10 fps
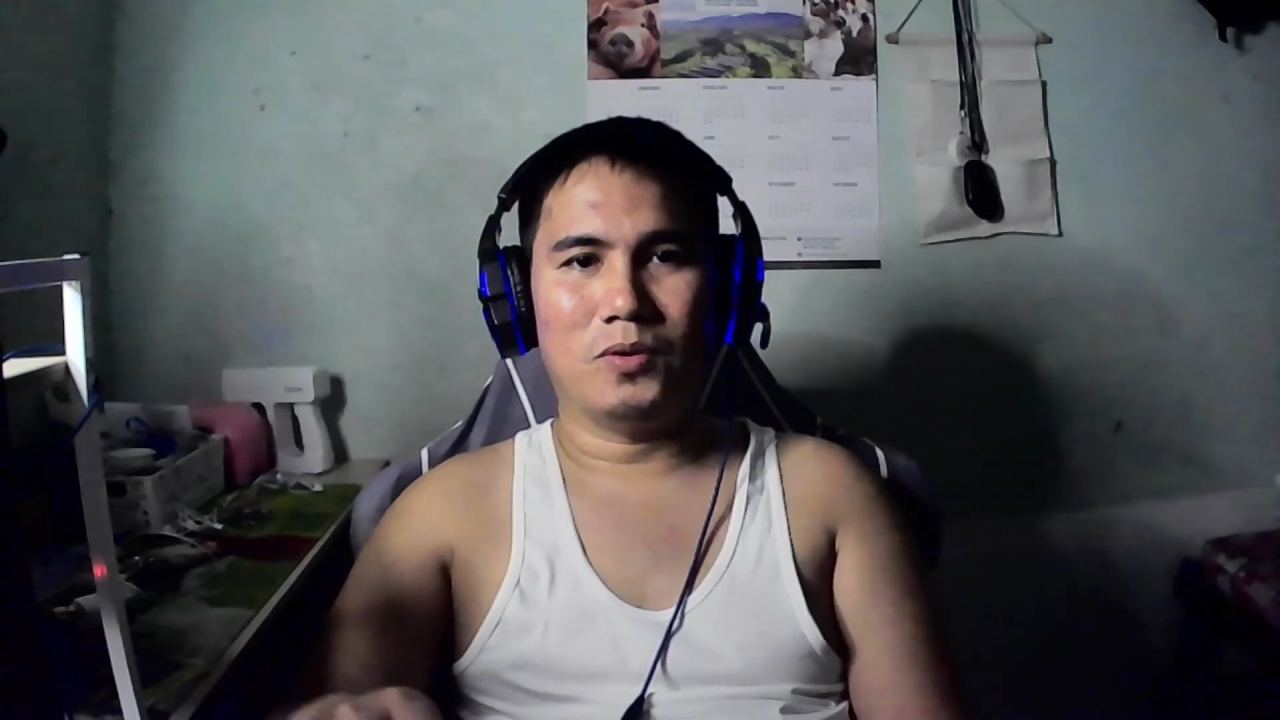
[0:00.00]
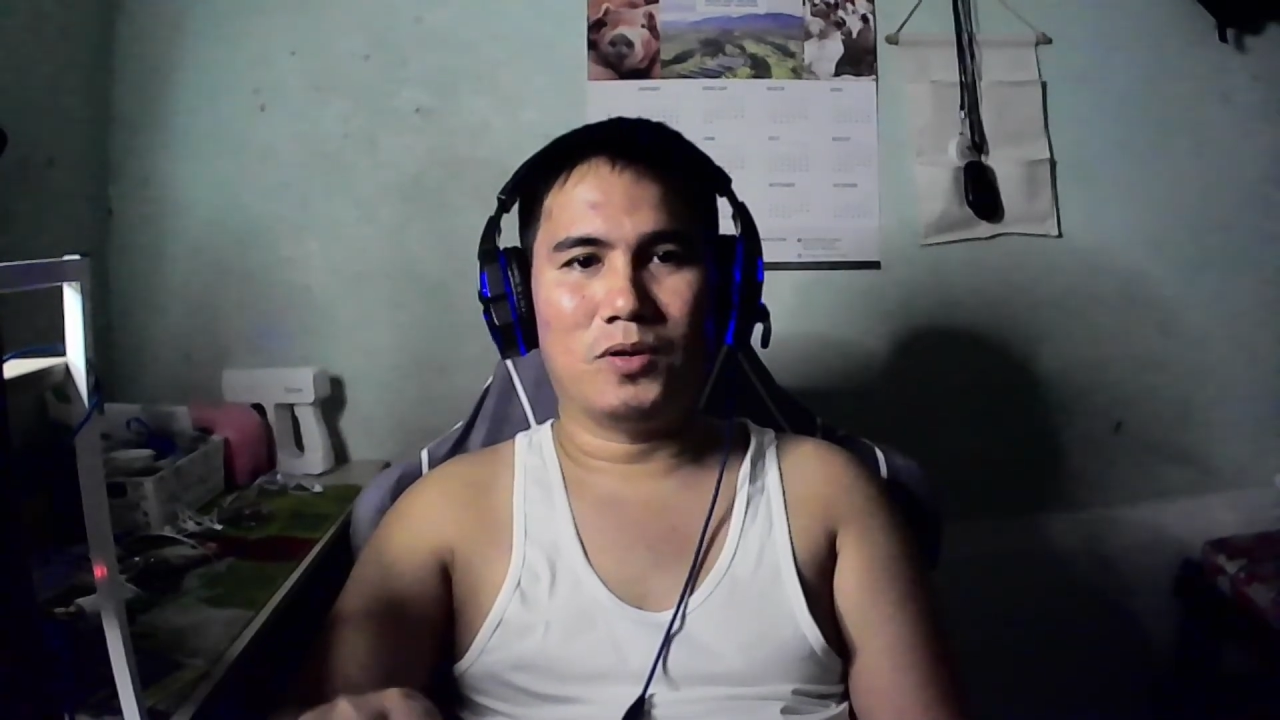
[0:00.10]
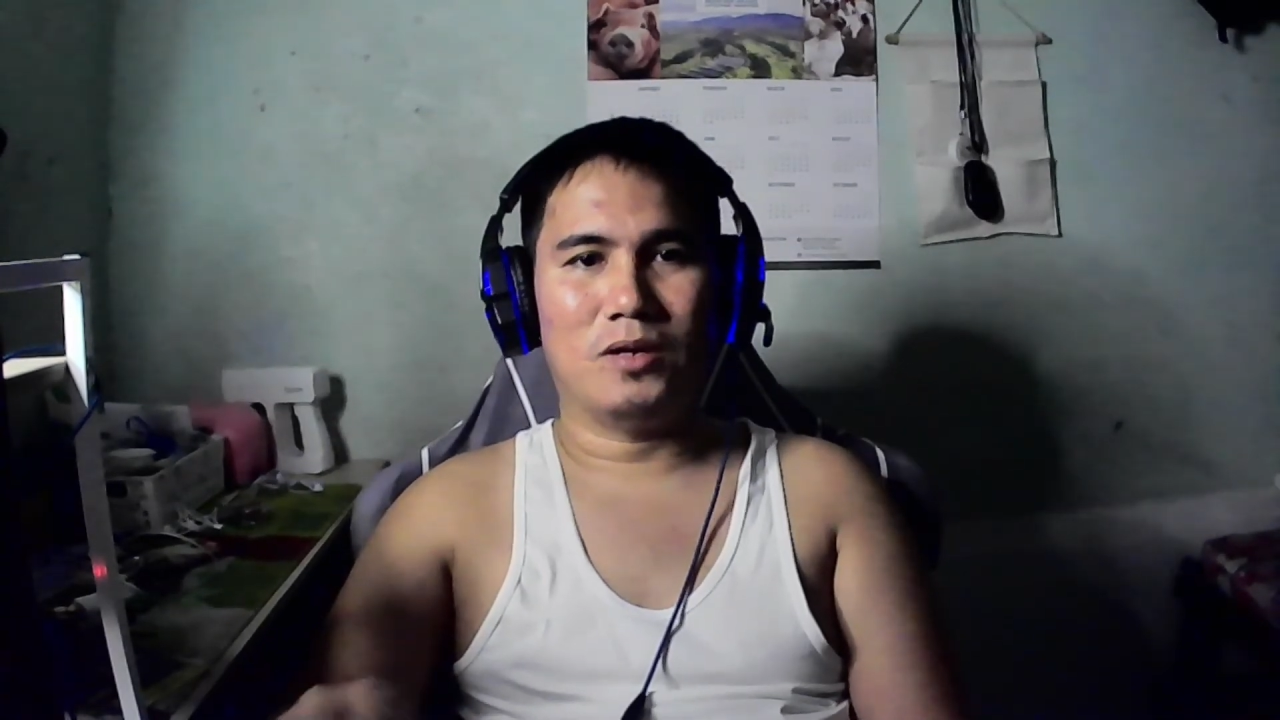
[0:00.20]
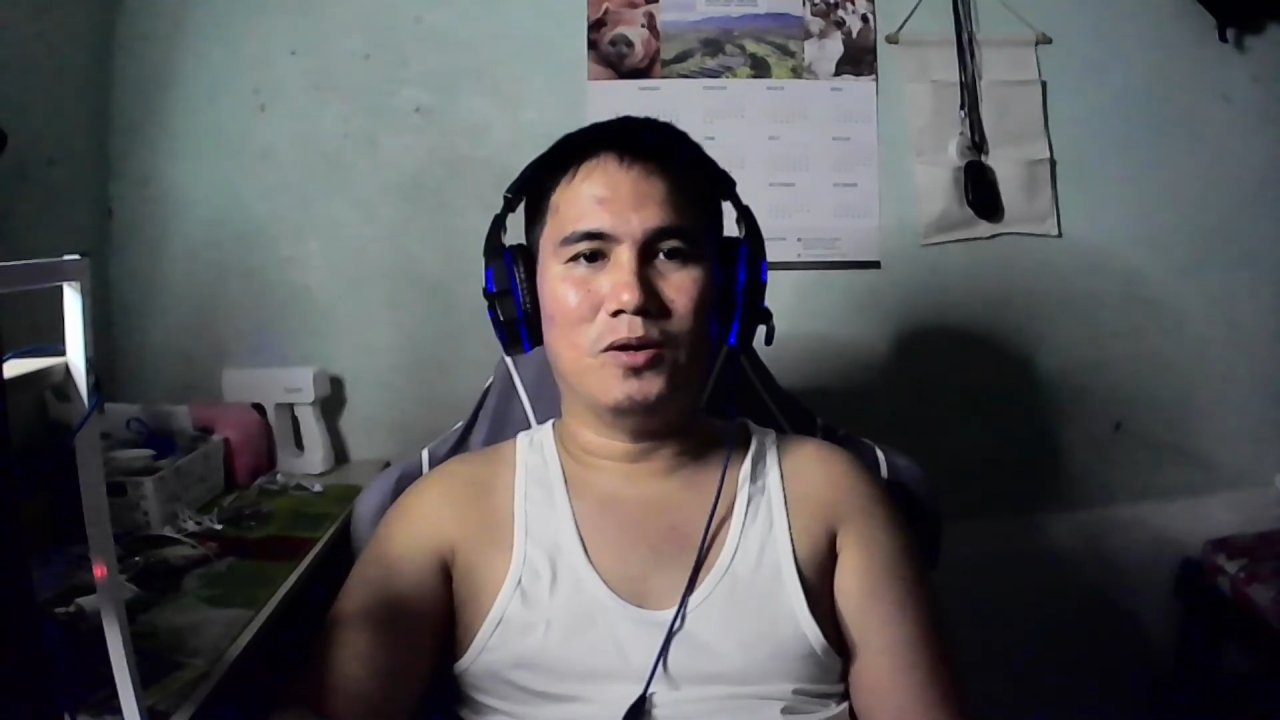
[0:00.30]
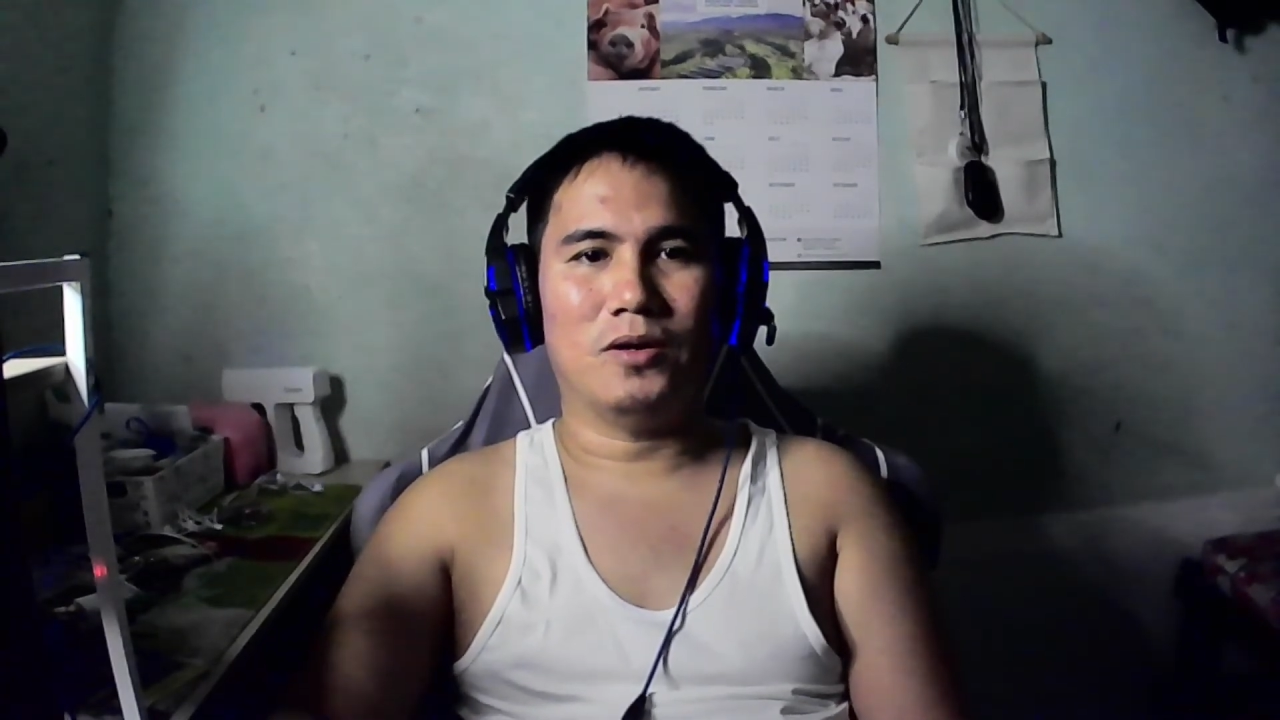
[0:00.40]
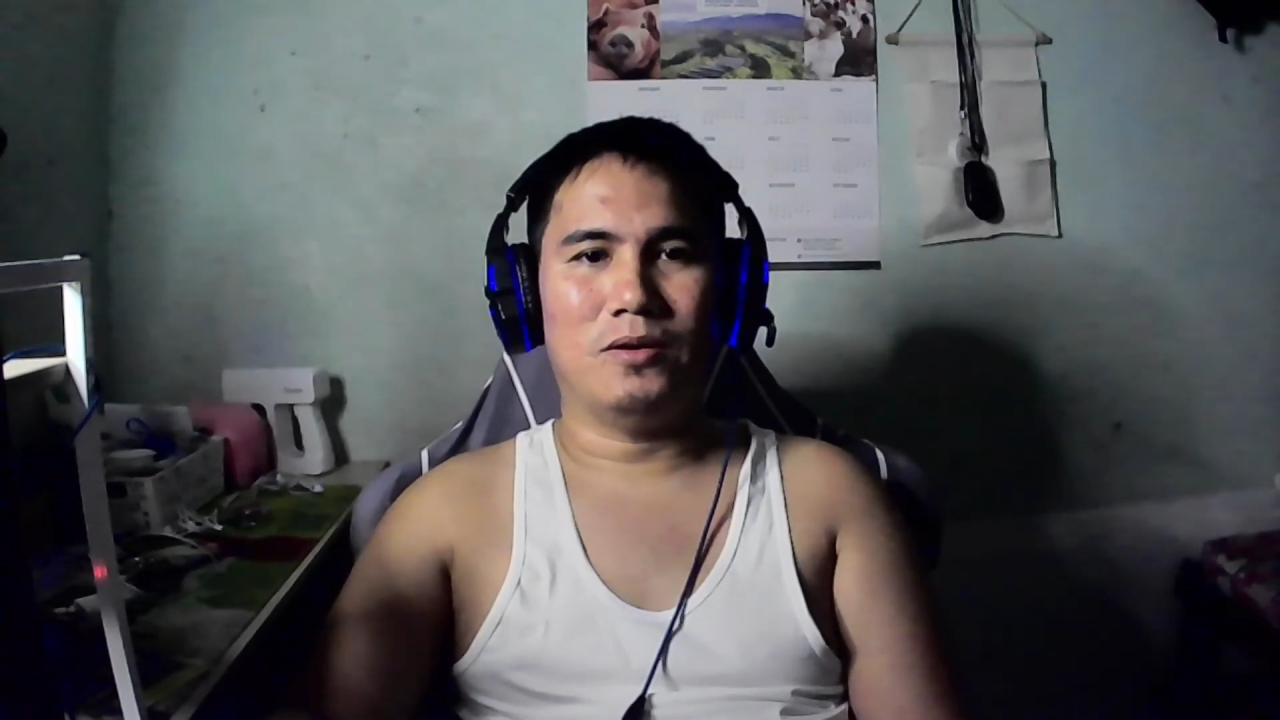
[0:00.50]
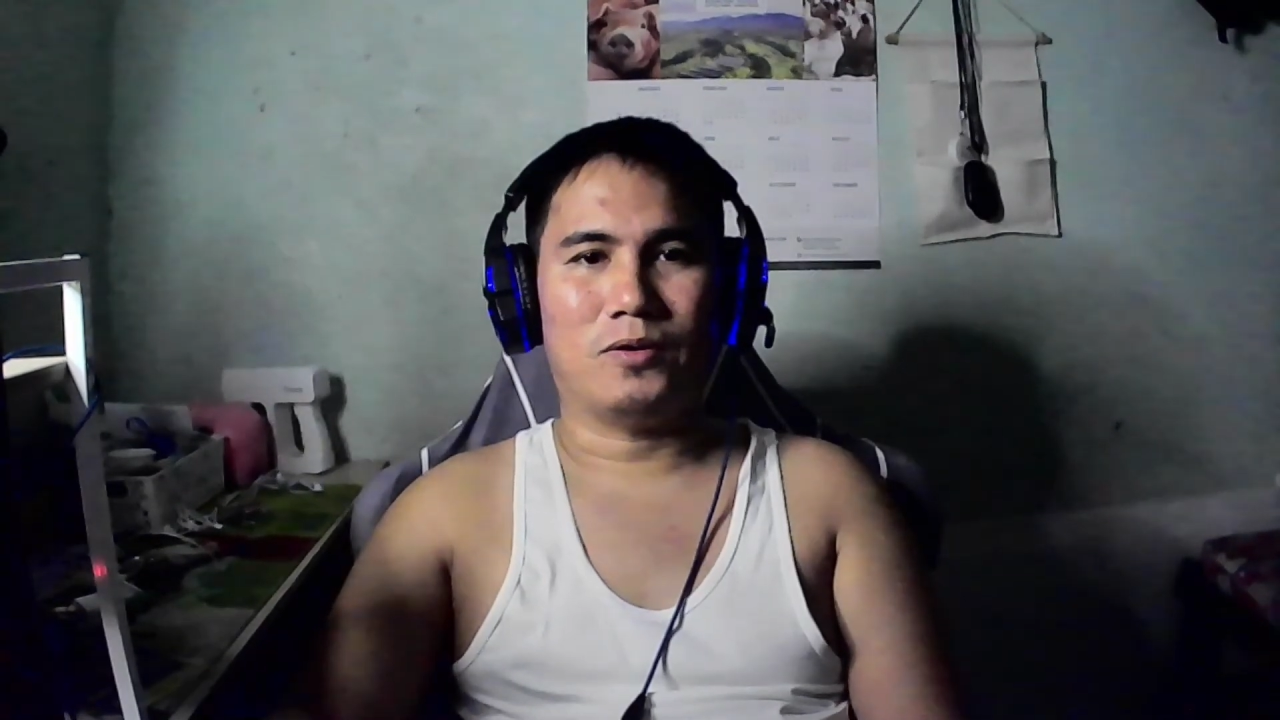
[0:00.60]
Bukidnon